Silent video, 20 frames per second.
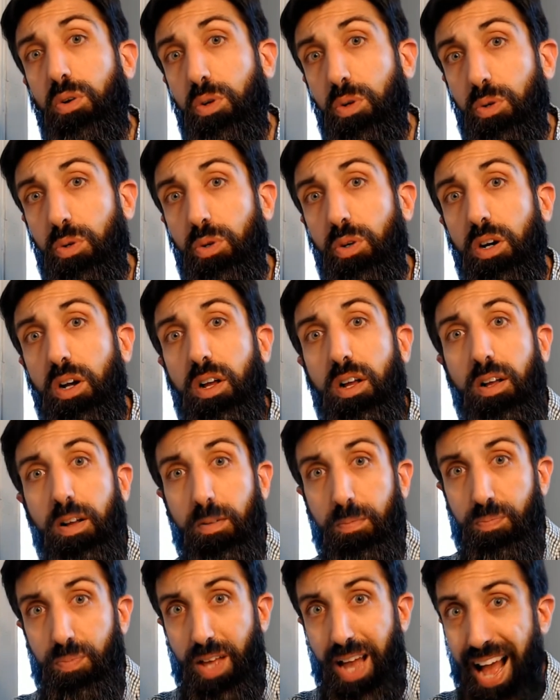who
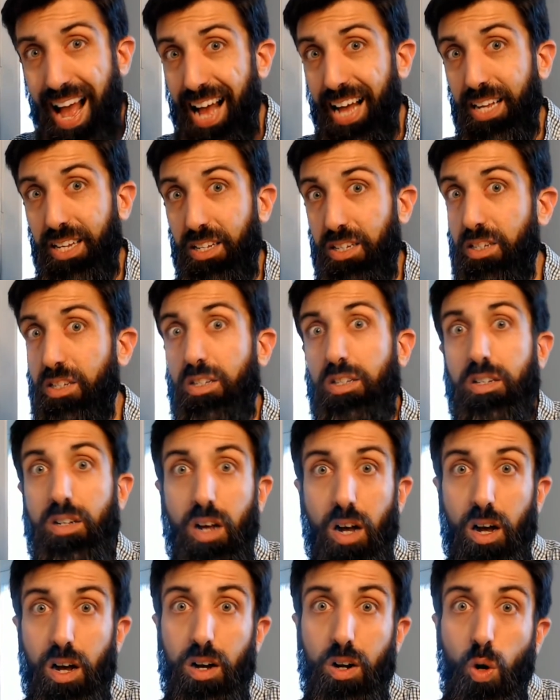has
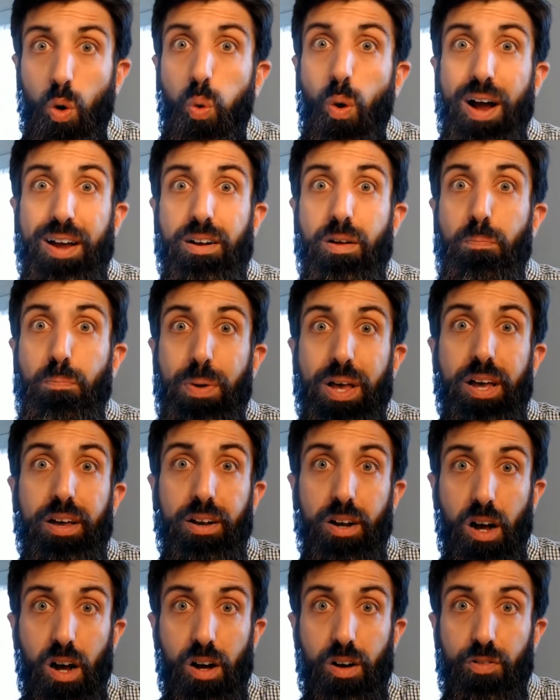quite a bit
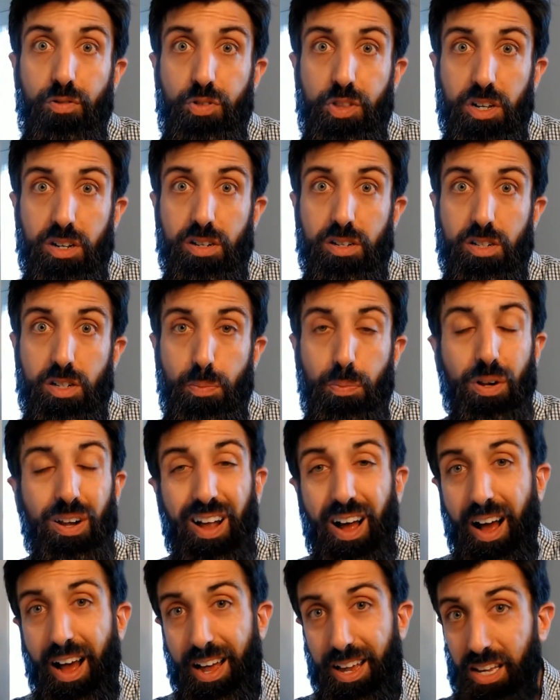of the
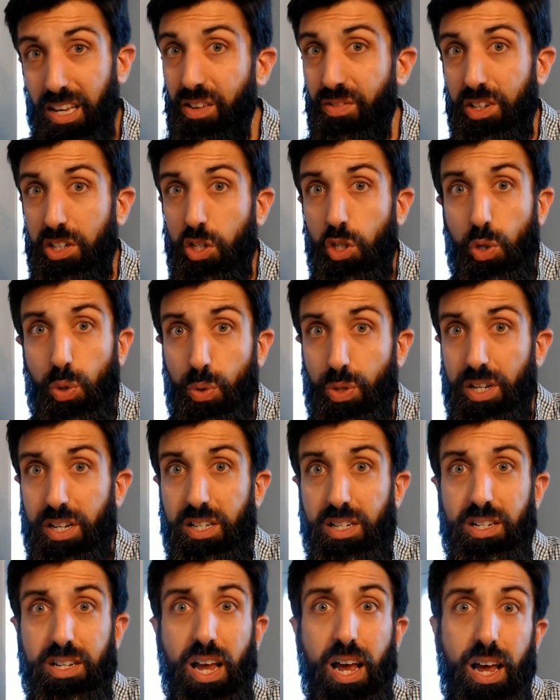supply even to this
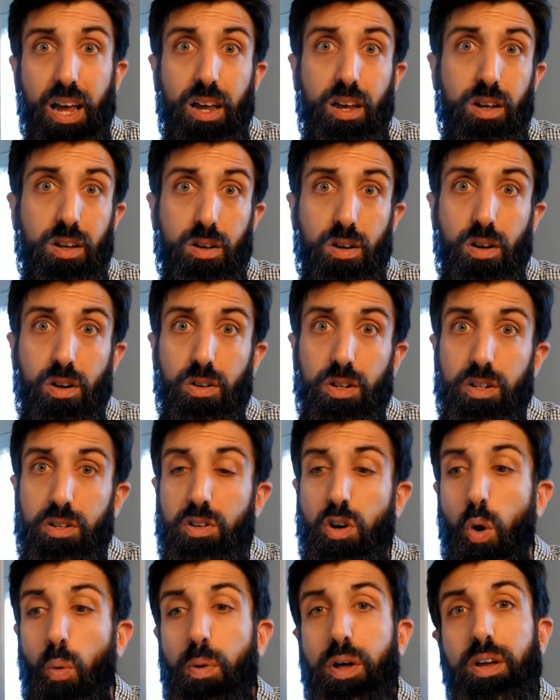day.
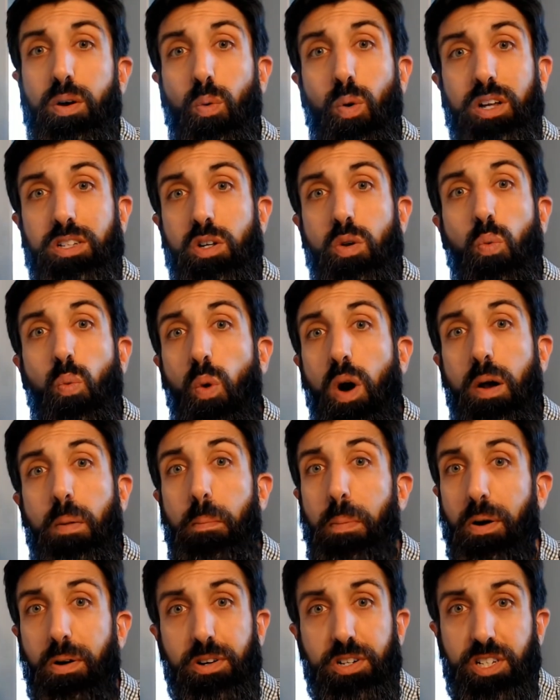Nobody, it wasn't one
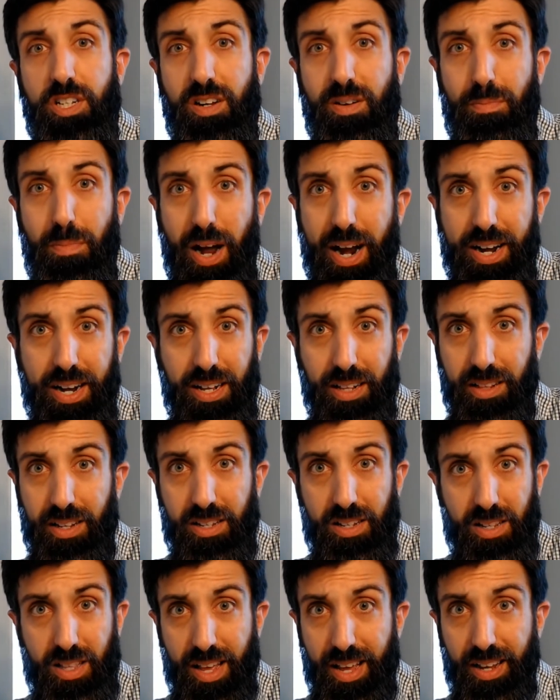person mining this
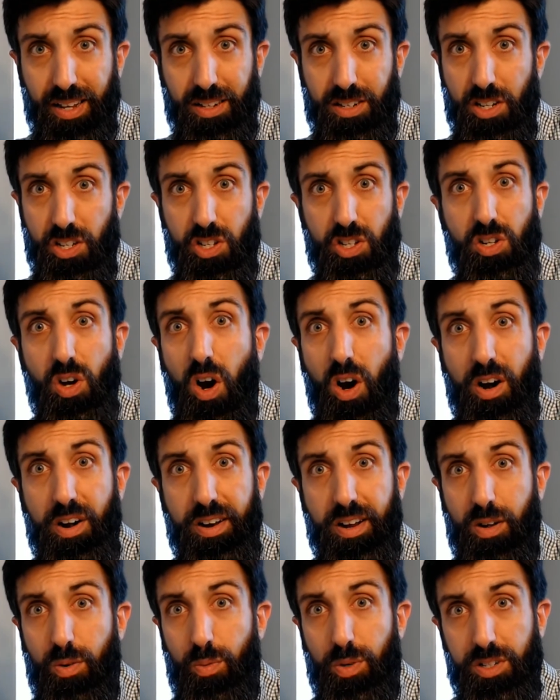thing to start.
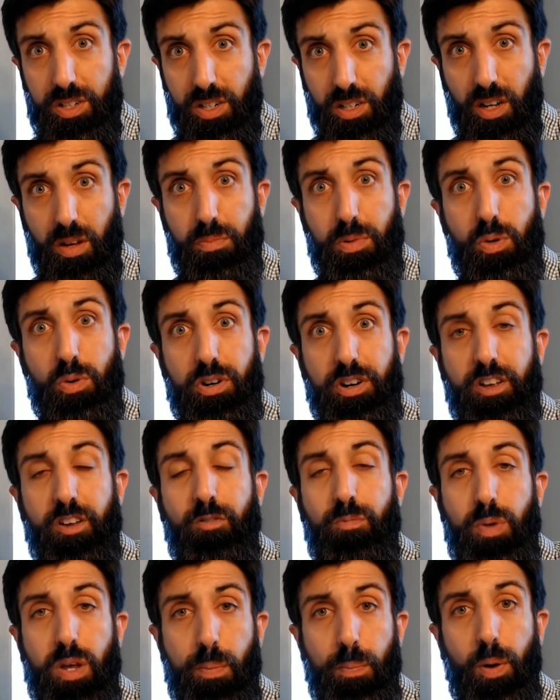It was a community of
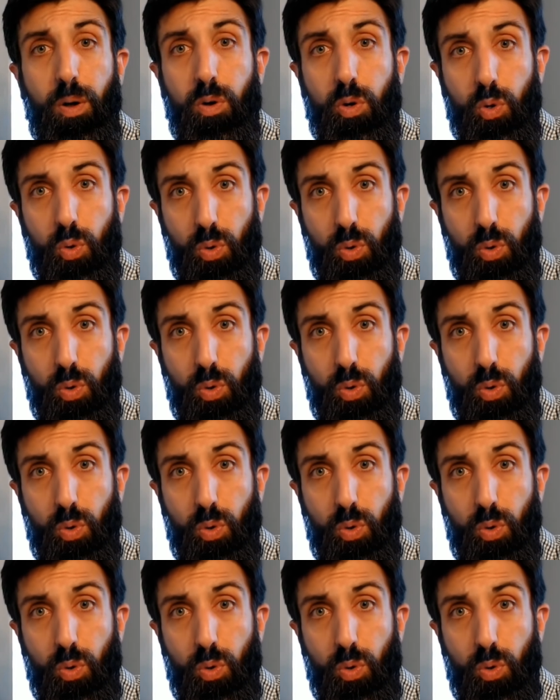people